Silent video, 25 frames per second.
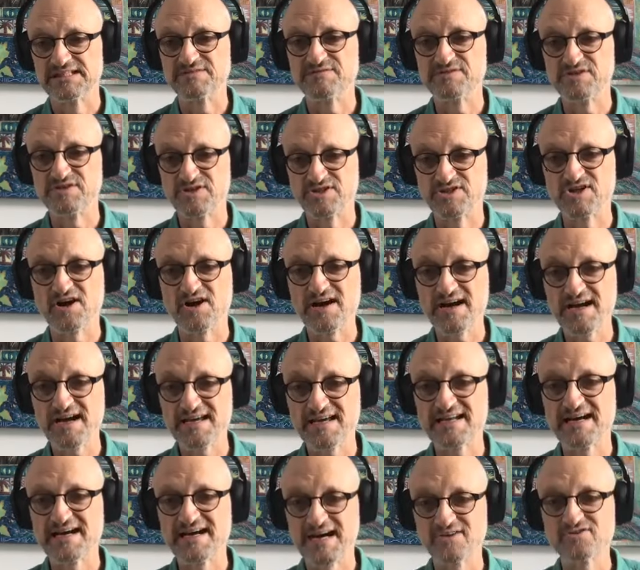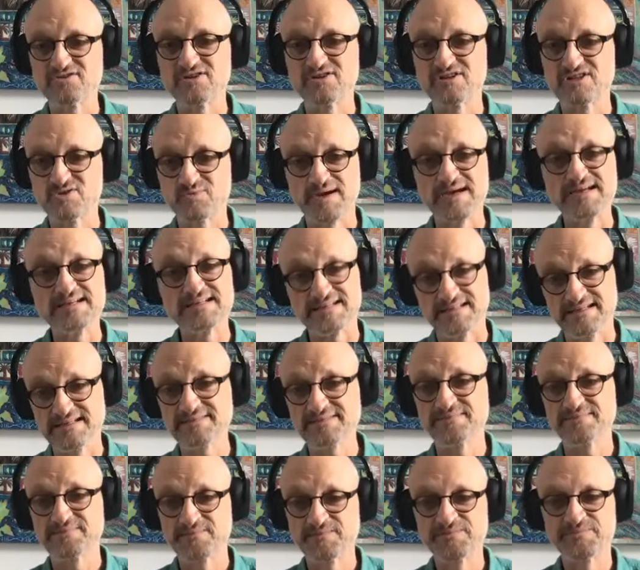If you die at
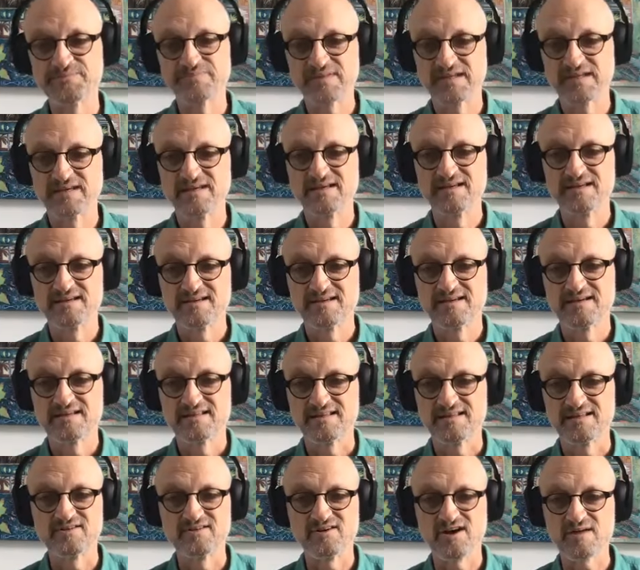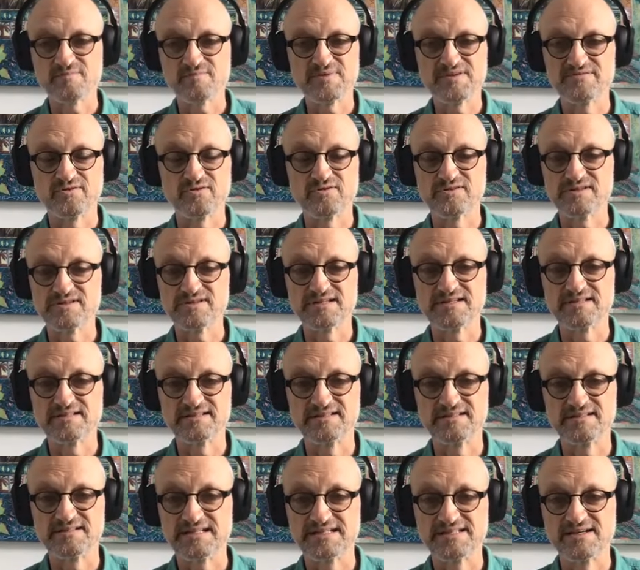120, the night before you,
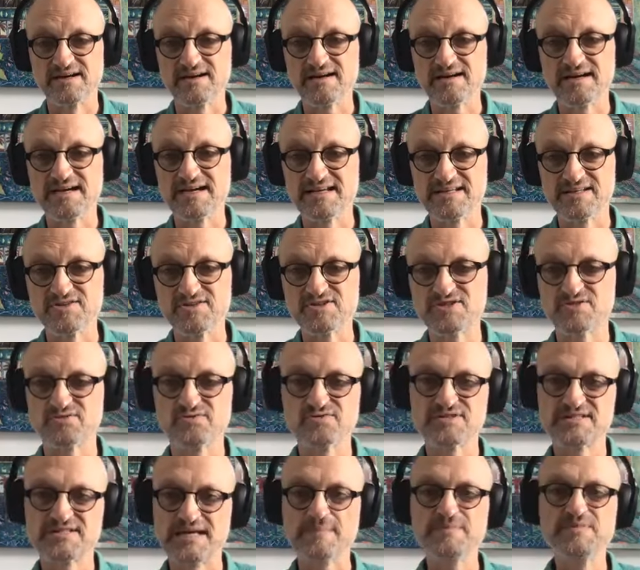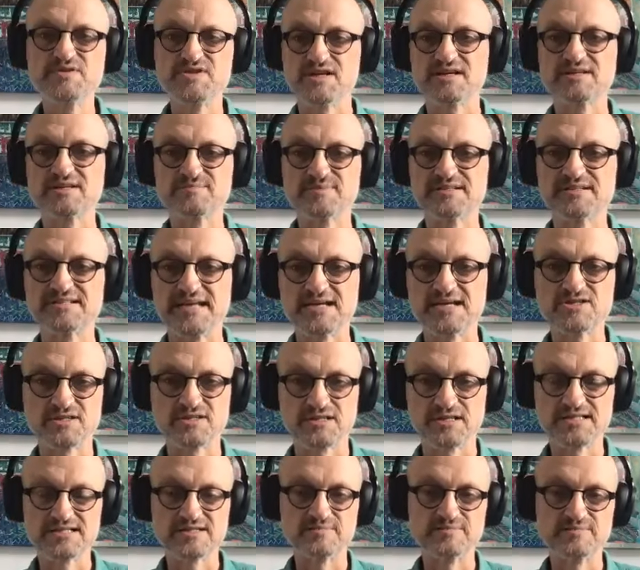you die, you're still subject
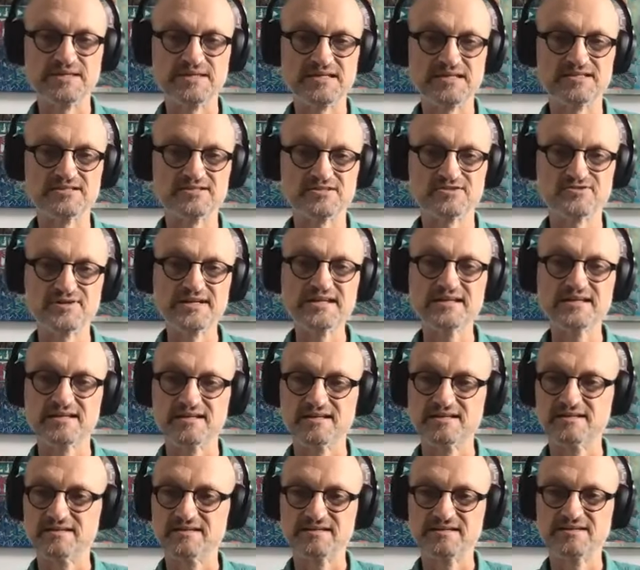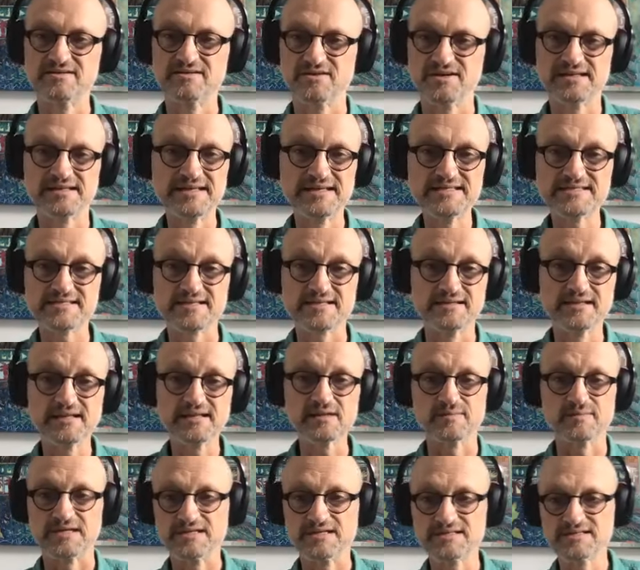potentially to being triggered, you know, at least a
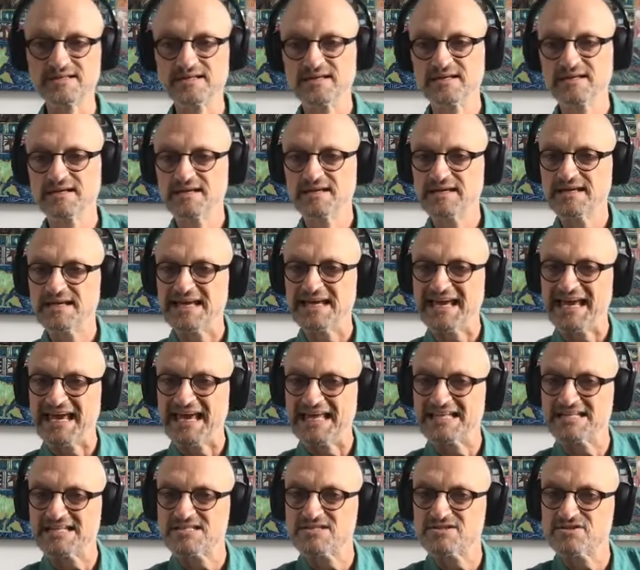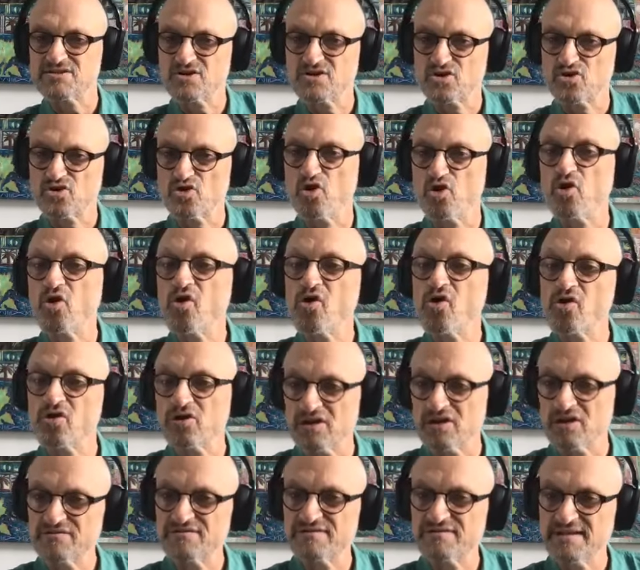little bit, and to the
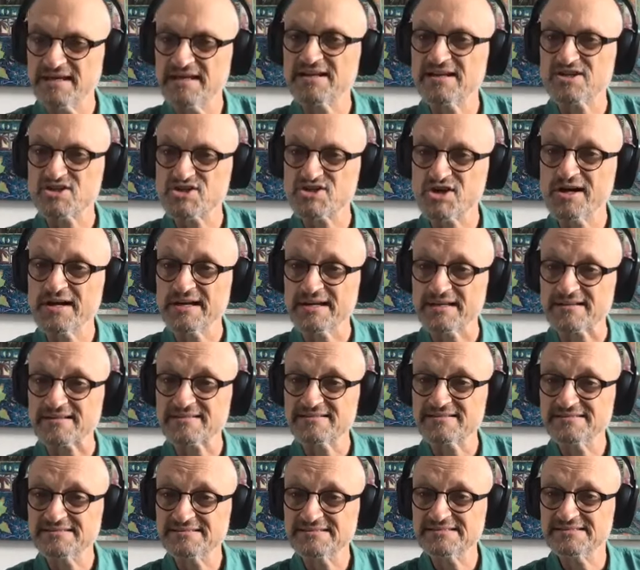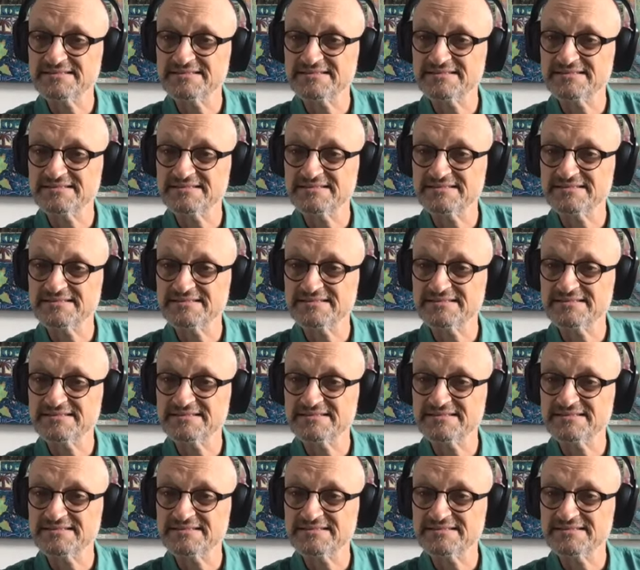call of the inner child